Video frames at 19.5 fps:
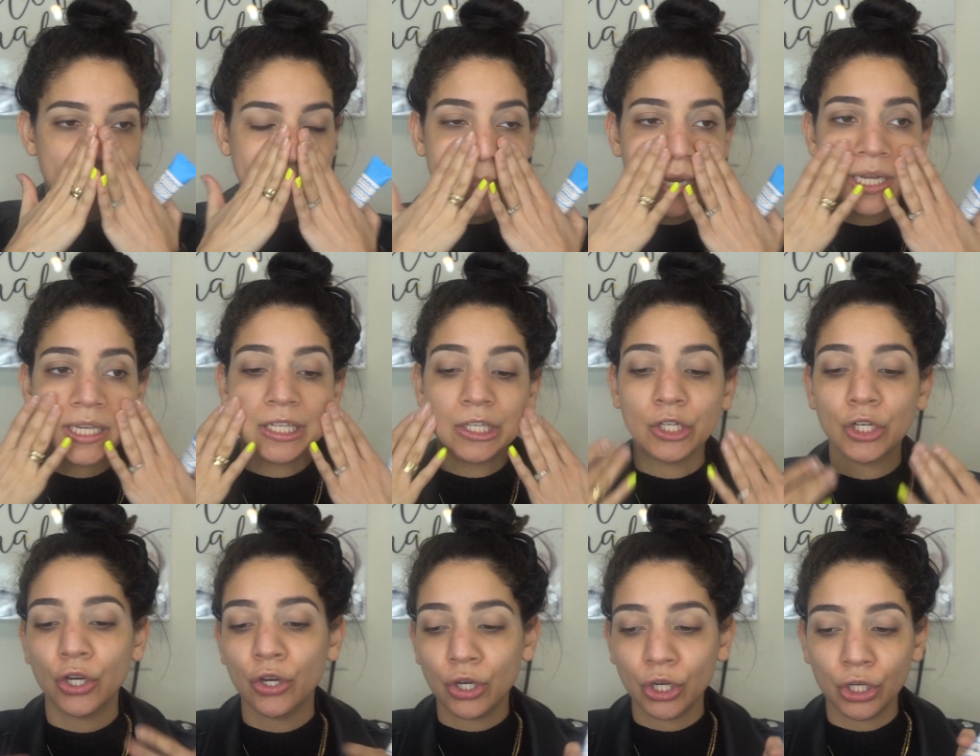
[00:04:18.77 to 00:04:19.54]
But
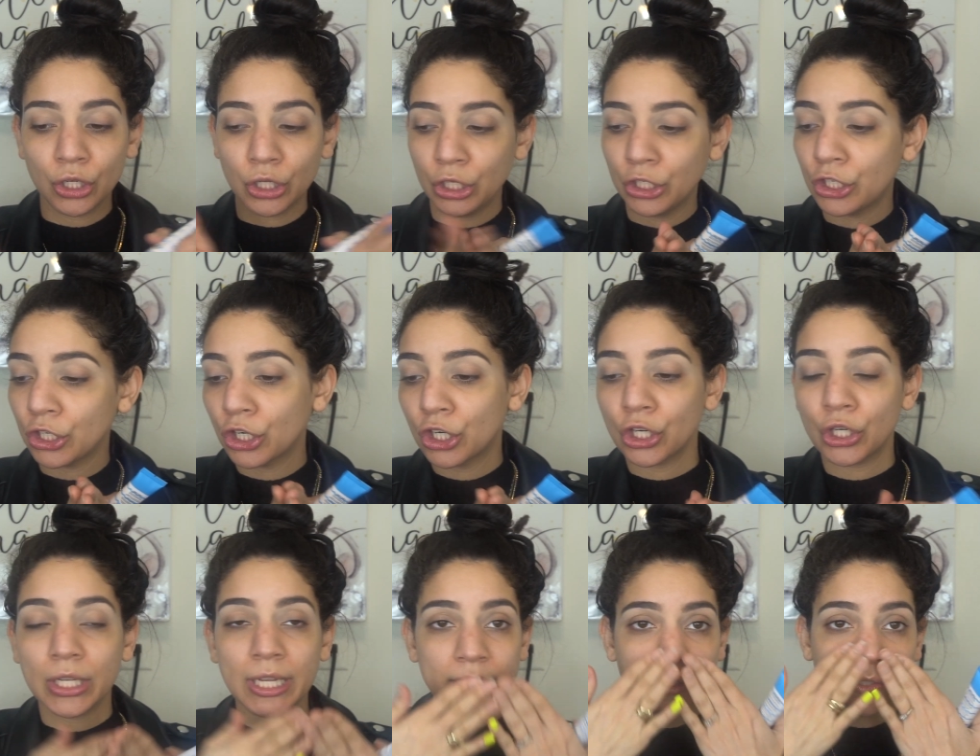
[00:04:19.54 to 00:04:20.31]
you know, your
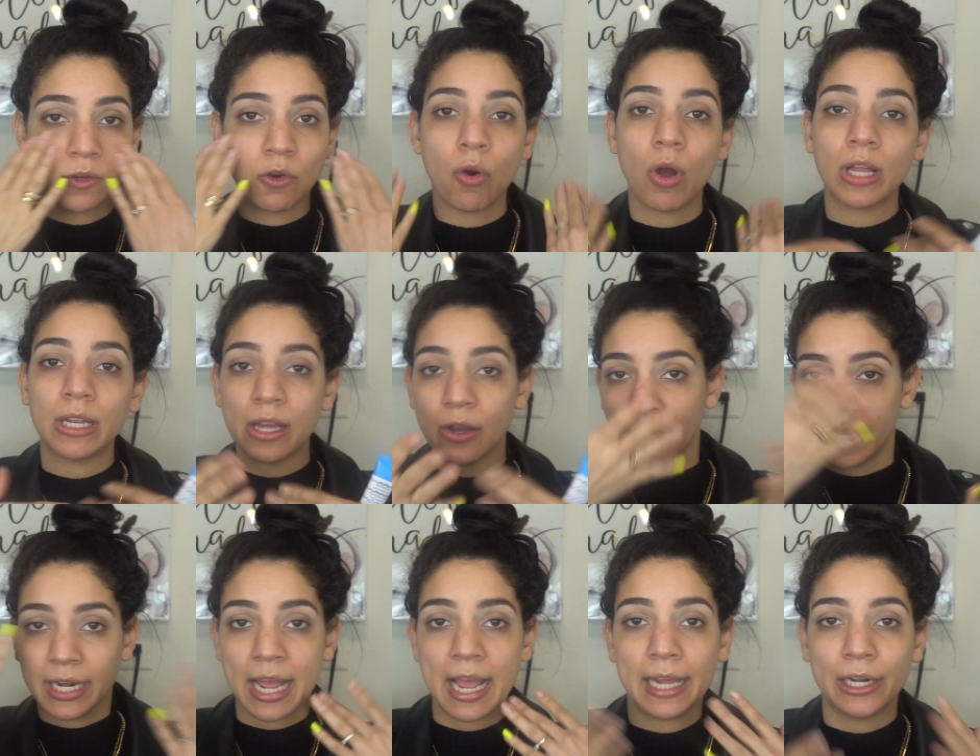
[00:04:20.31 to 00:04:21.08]
girl likes to go all
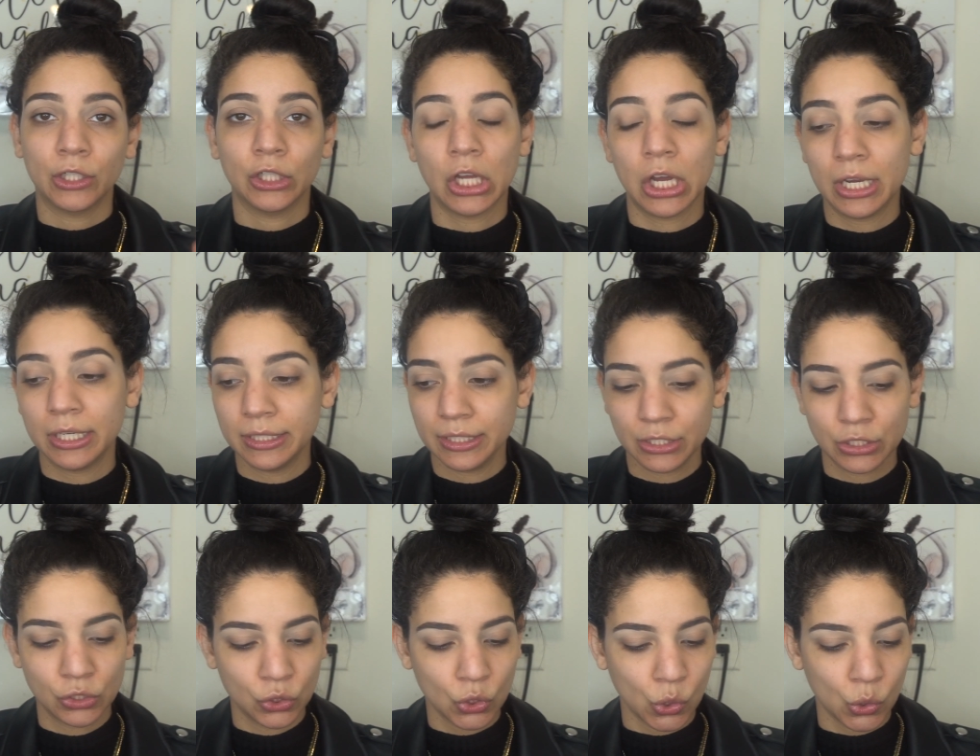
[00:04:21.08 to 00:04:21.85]
out and add a
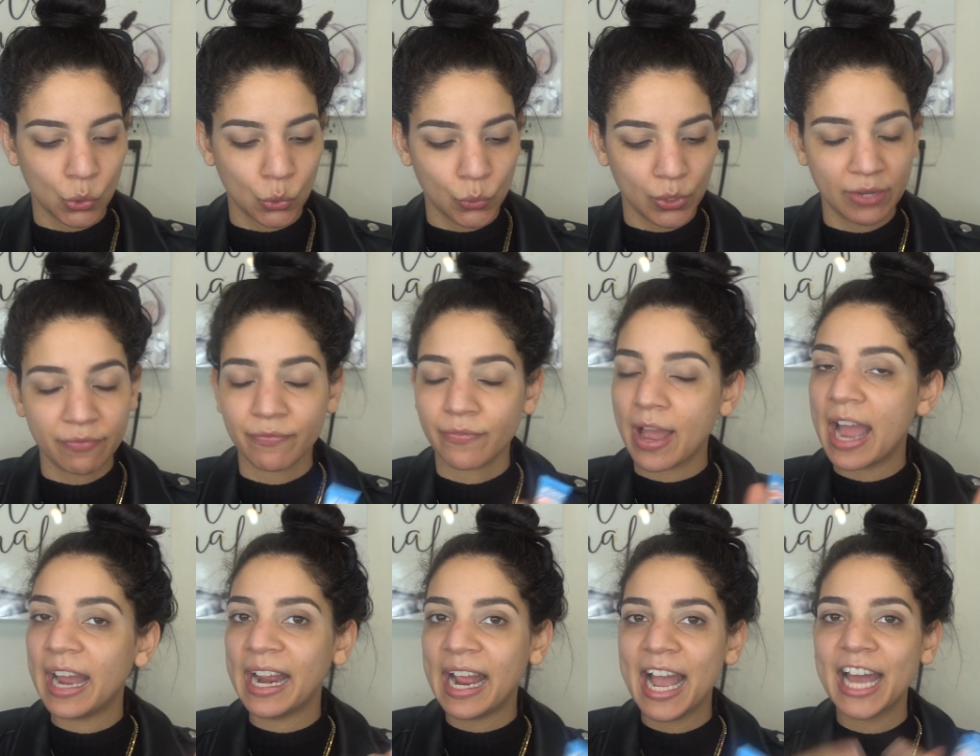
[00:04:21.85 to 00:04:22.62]
lot. So if
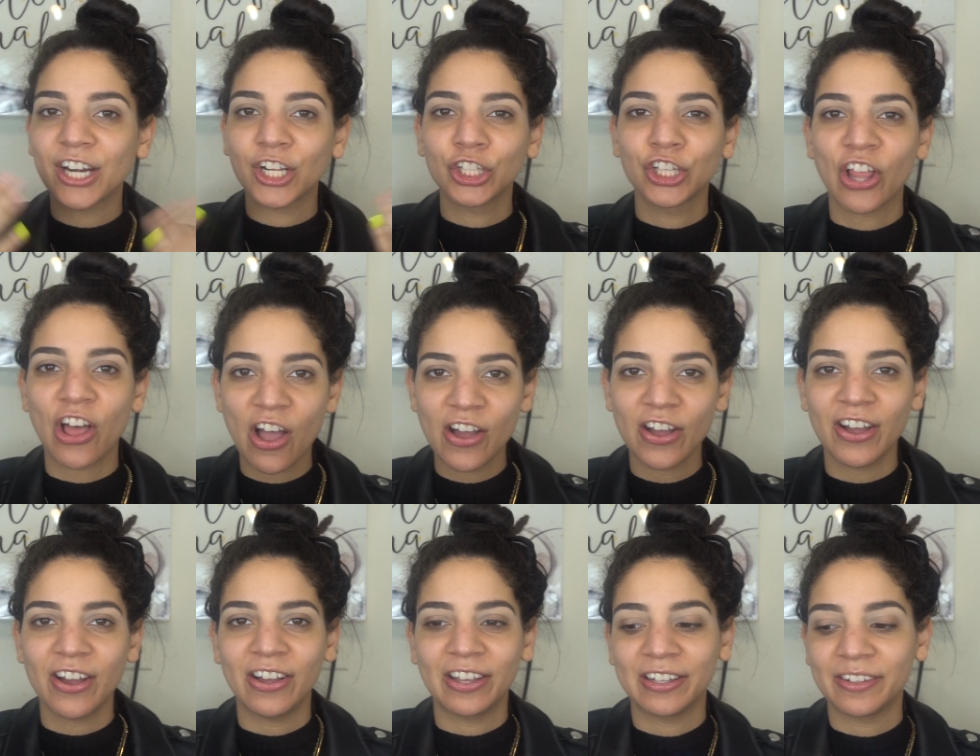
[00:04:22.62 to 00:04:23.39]
I add a
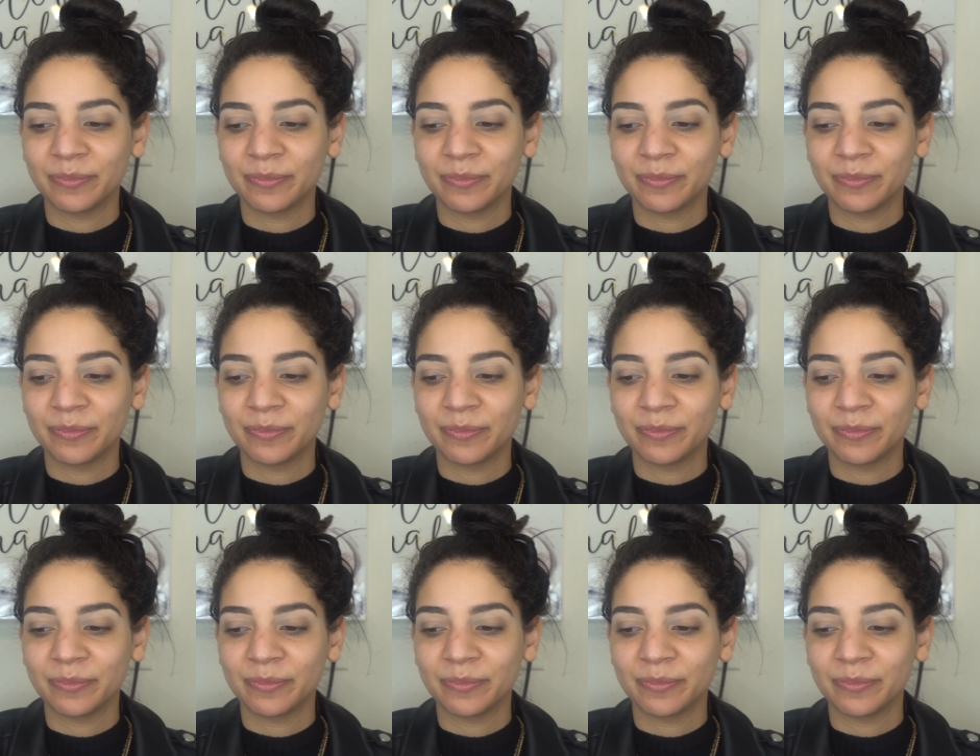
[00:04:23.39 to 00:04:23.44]
lot